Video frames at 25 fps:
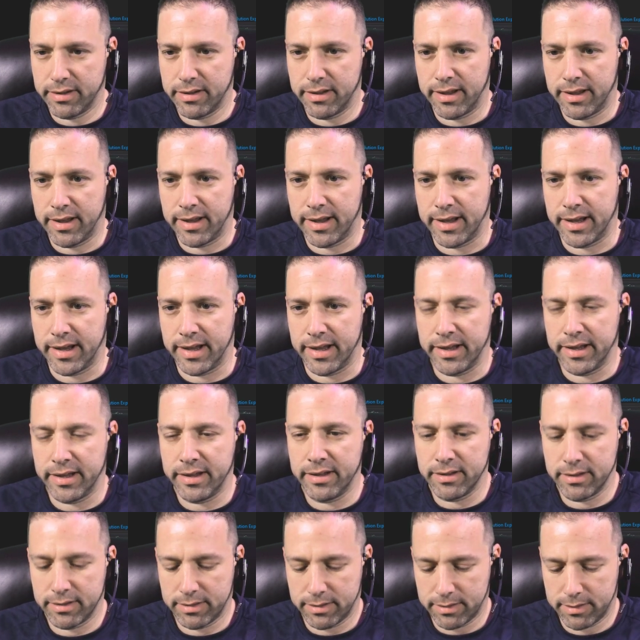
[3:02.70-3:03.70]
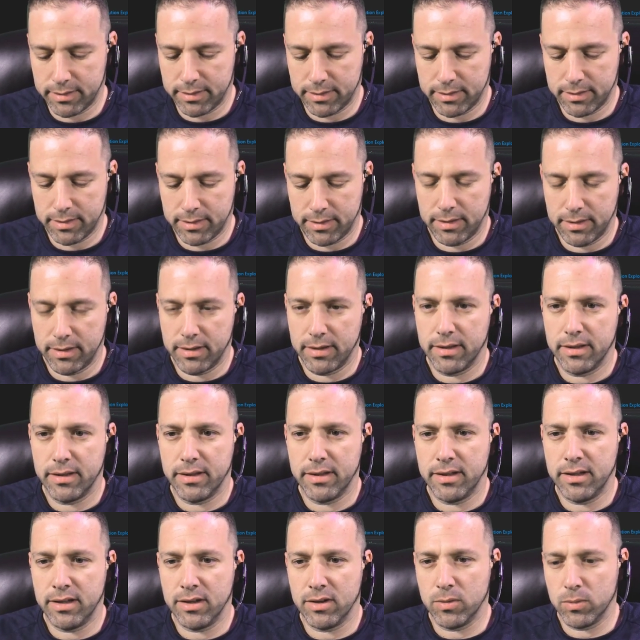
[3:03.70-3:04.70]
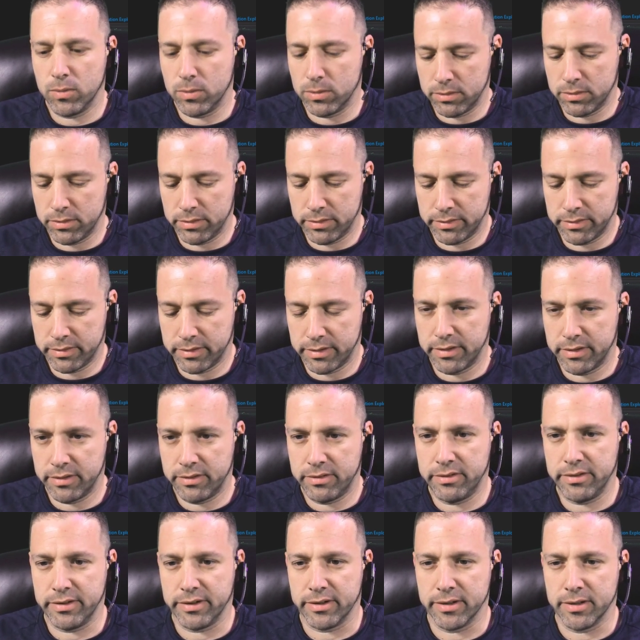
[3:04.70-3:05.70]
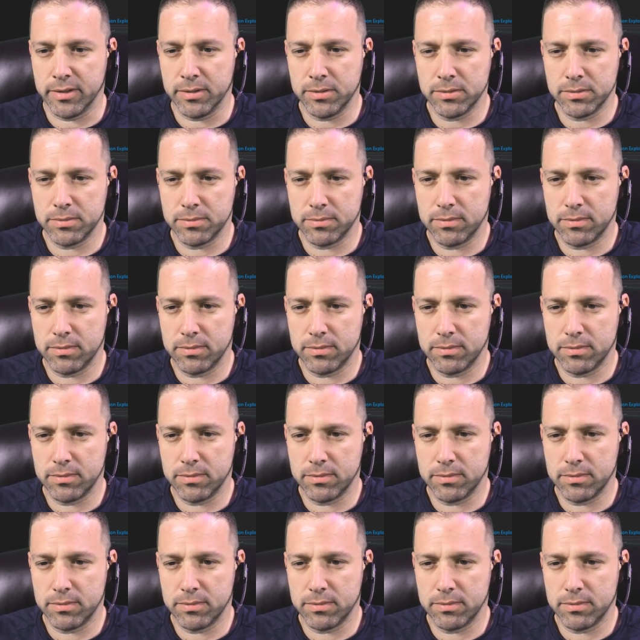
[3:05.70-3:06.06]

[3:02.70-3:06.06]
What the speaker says: I equals 0.